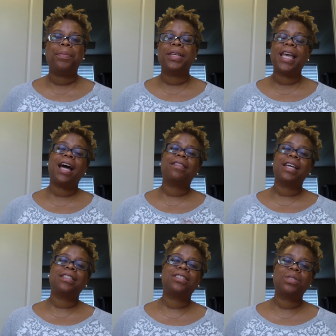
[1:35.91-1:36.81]
but yeah
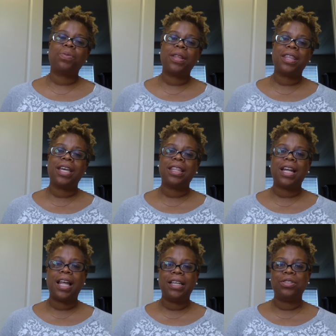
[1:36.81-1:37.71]
that's just one thing that
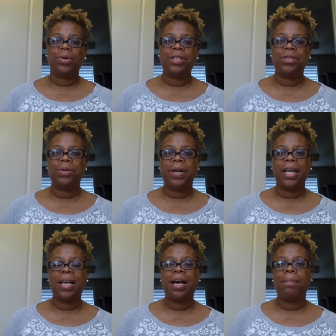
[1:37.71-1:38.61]
i enjoy doing uh,